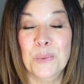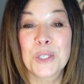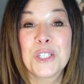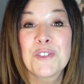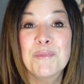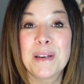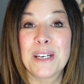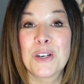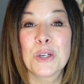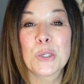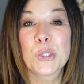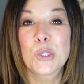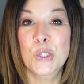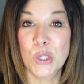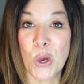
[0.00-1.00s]
which have
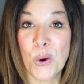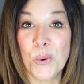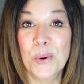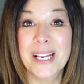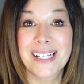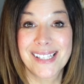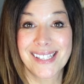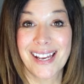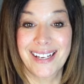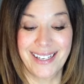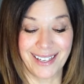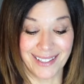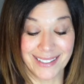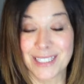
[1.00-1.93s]
been so exciting.